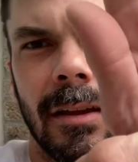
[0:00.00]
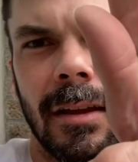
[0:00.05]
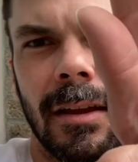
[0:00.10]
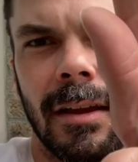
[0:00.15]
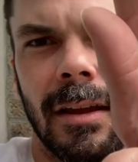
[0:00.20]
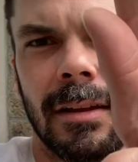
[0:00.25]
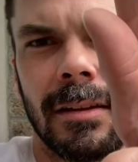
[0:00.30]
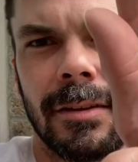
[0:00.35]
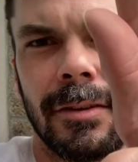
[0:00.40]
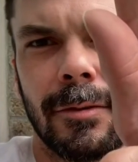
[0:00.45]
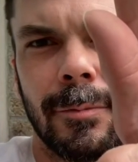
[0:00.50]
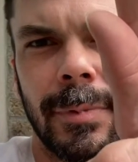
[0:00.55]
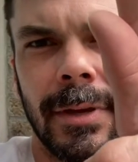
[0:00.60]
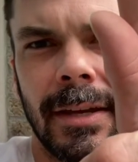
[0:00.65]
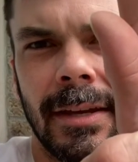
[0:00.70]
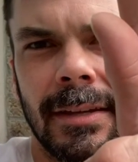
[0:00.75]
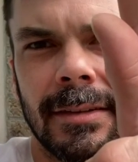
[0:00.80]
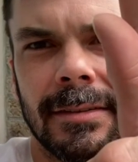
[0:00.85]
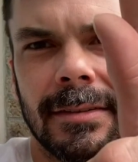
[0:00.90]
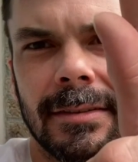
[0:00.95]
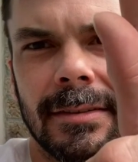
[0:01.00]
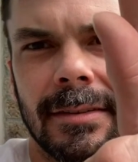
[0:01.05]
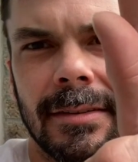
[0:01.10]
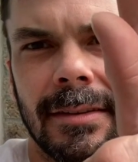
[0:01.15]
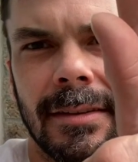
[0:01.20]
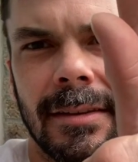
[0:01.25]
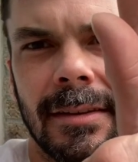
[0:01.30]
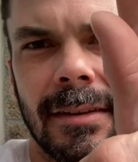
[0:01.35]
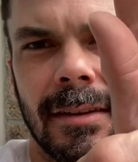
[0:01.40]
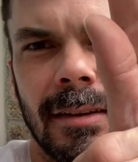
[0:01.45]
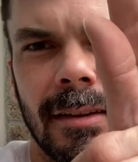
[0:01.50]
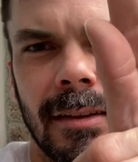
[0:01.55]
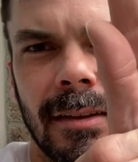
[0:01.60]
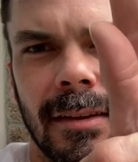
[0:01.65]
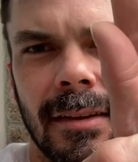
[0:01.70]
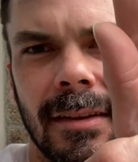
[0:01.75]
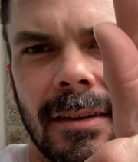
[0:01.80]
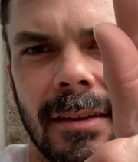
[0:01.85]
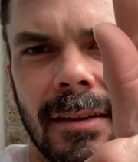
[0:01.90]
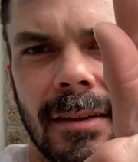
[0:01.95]
a little piece
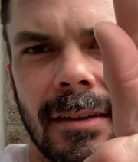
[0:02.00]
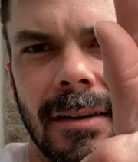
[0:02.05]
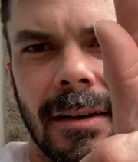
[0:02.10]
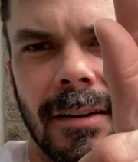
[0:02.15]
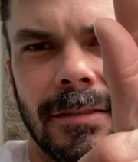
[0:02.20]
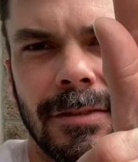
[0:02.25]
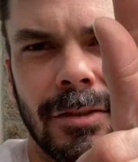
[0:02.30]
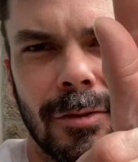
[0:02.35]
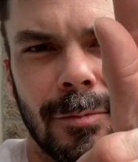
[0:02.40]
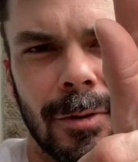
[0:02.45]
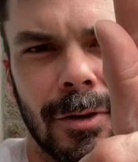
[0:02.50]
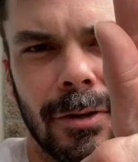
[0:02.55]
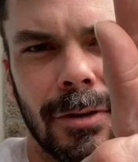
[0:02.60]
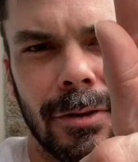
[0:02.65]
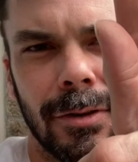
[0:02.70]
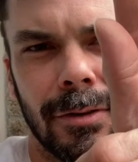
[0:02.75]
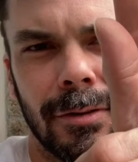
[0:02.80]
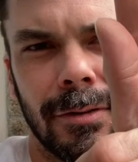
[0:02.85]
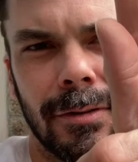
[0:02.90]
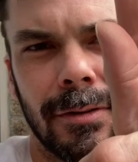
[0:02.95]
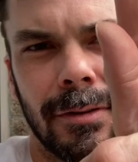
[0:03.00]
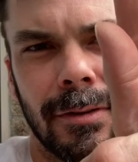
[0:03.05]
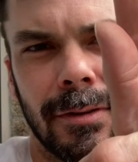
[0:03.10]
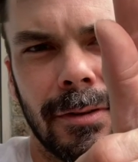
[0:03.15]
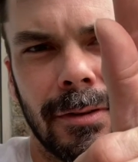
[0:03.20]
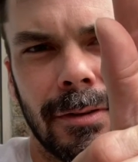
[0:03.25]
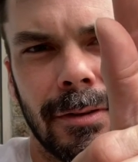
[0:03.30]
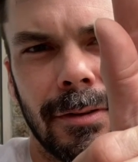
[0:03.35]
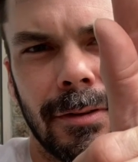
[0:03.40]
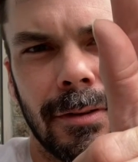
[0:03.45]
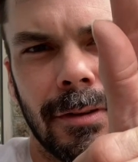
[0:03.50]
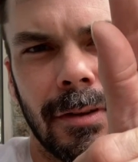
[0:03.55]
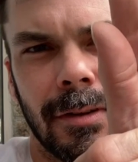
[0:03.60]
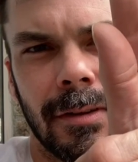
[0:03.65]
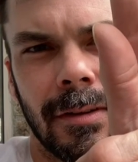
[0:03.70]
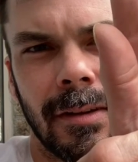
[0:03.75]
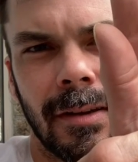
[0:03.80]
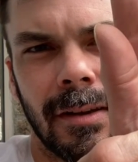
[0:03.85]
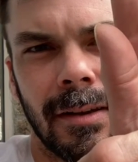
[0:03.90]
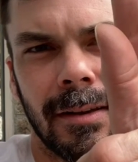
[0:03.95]
of super glue.
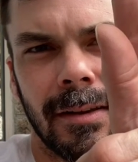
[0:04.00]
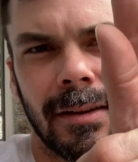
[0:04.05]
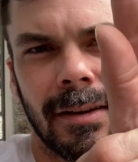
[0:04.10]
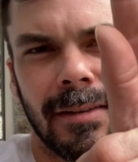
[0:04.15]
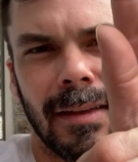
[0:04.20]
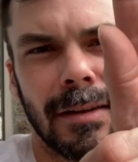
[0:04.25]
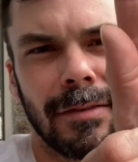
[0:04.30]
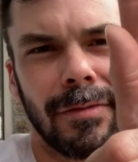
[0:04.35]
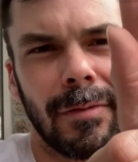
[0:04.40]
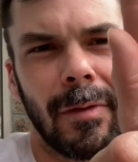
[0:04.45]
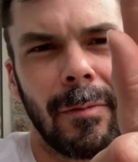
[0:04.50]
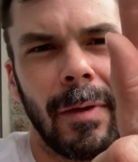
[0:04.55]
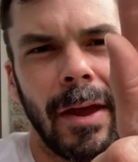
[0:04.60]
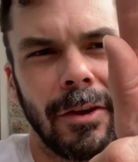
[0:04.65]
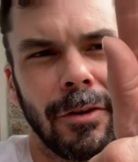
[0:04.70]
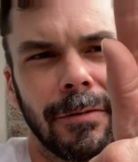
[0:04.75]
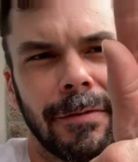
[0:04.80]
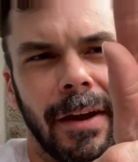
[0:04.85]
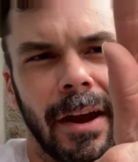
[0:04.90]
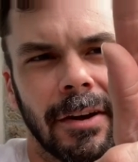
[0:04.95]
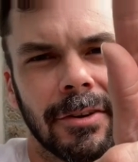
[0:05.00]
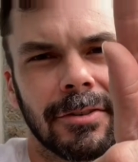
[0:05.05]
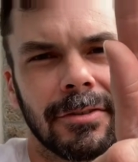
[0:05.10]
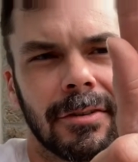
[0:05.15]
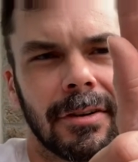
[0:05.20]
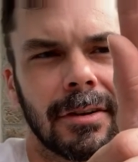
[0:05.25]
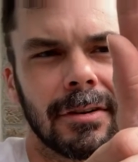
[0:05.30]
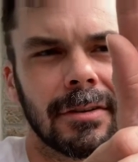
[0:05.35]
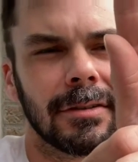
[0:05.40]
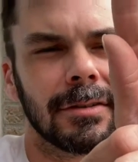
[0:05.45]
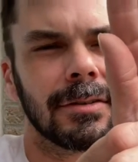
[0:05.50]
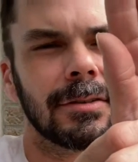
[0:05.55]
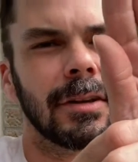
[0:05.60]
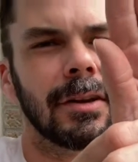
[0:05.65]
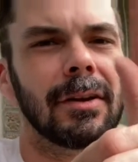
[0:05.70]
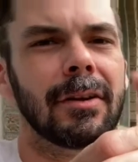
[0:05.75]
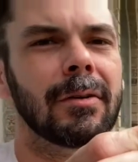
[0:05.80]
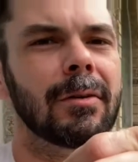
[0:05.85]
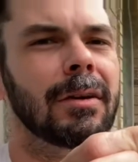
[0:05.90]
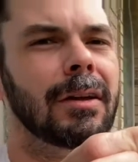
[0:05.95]
That's from the manufacturer.
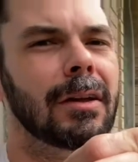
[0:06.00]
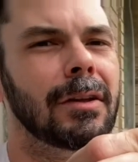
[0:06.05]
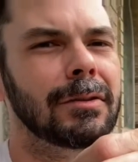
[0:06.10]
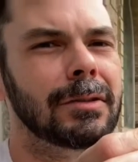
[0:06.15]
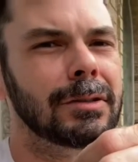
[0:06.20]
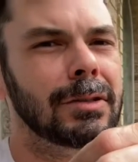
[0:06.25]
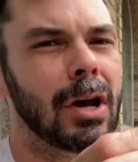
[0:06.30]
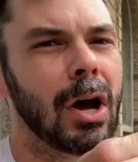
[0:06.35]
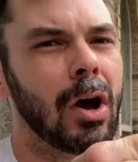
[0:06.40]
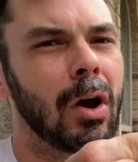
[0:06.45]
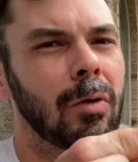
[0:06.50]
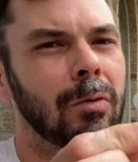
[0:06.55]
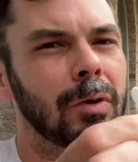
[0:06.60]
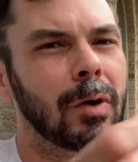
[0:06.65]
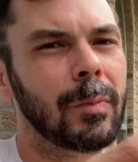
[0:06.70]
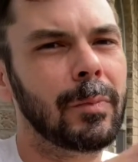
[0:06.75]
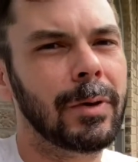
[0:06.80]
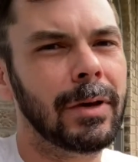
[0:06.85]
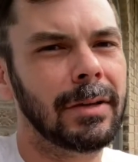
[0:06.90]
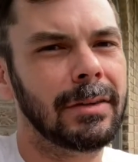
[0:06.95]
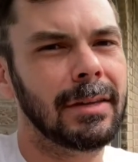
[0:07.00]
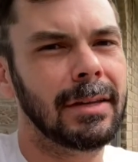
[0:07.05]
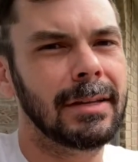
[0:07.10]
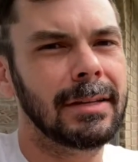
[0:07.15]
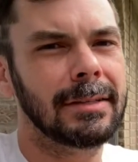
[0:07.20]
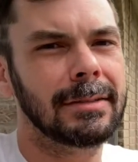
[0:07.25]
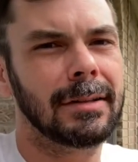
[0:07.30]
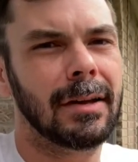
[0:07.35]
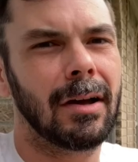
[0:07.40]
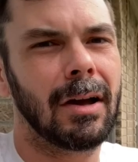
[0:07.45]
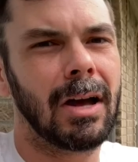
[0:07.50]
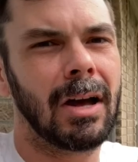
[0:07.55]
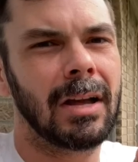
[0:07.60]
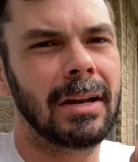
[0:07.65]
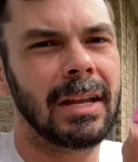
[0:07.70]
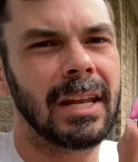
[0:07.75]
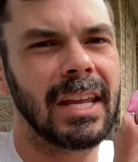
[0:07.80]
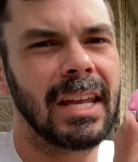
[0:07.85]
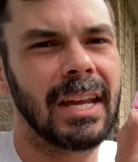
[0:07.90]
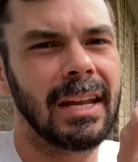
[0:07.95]
So don't put these
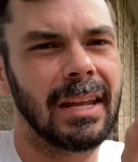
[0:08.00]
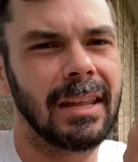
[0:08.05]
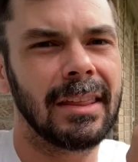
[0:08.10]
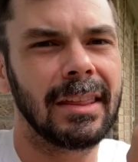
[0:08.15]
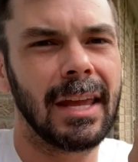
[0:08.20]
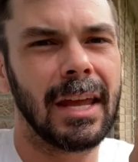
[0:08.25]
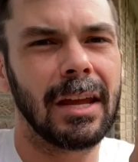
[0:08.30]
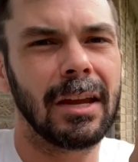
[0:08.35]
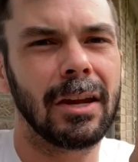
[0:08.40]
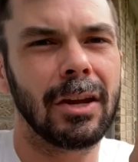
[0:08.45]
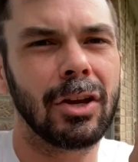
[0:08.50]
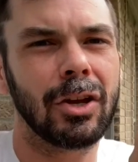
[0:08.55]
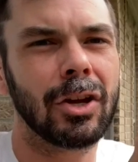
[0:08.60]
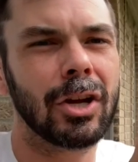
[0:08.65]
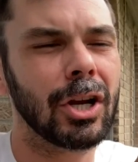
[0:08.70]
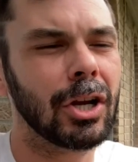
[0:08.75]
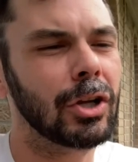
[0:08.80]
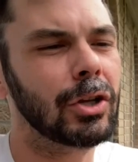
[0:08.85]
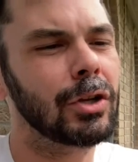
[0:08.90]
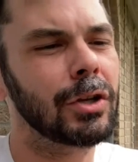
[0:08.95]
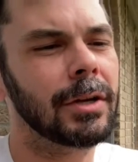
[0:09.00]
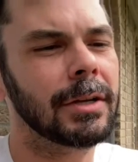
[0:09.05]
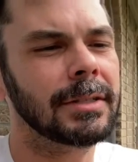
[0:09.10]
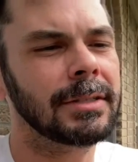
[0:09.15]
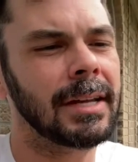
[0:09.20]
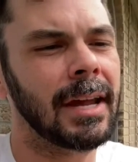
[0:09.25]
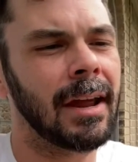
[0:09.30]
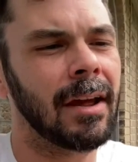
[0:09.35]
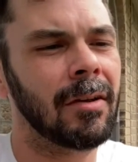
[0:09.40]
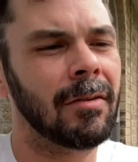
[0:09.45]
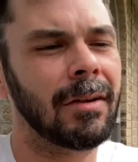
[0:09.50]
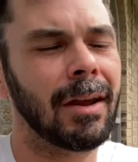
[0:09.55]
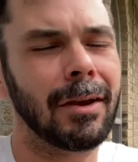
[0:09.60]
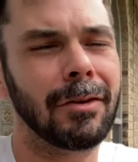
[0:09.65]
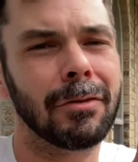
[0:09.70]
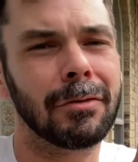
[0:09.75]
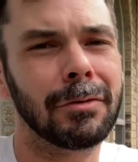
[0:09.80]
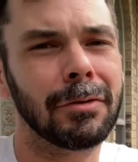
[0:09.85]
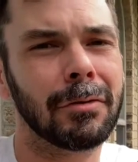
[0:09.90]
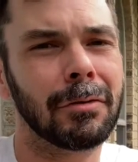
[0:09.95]
on anything. You're gonna look down and
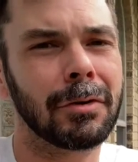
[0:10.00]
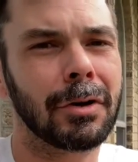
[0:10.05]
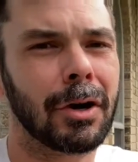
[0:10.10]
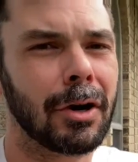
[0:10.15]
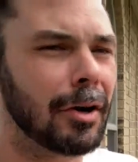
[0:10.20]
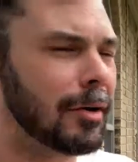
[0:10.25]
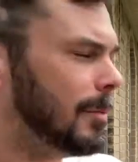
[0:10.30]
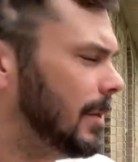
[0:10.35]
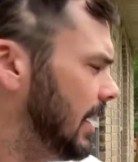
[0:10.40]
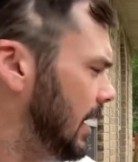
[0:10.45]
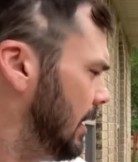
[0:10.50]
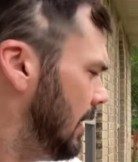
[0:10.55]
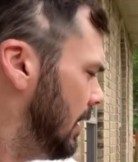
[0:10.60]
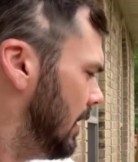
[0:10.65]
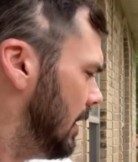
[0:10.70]
your little Kirby